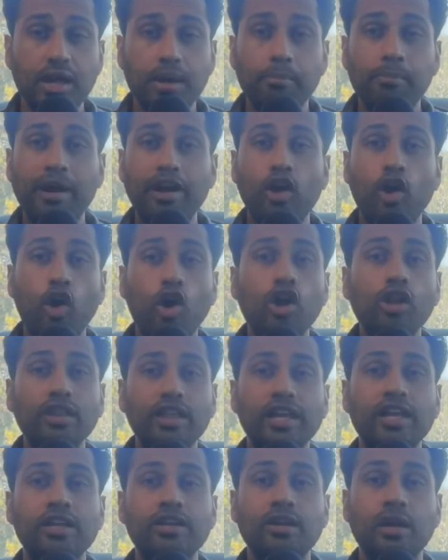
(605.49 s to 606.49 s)
My
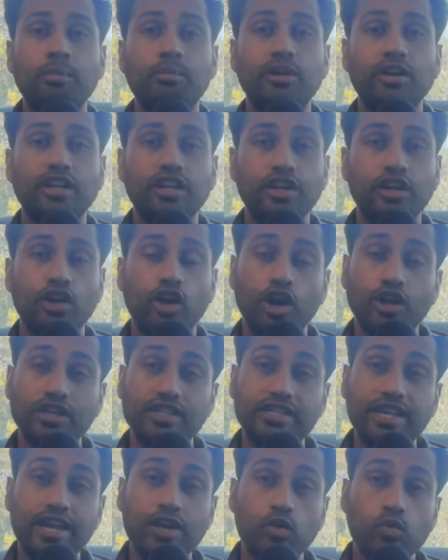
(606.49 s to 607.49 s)
all-in number here on
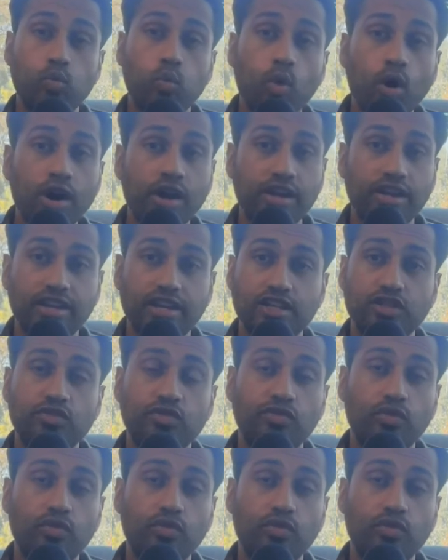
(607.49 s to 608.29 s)
day one is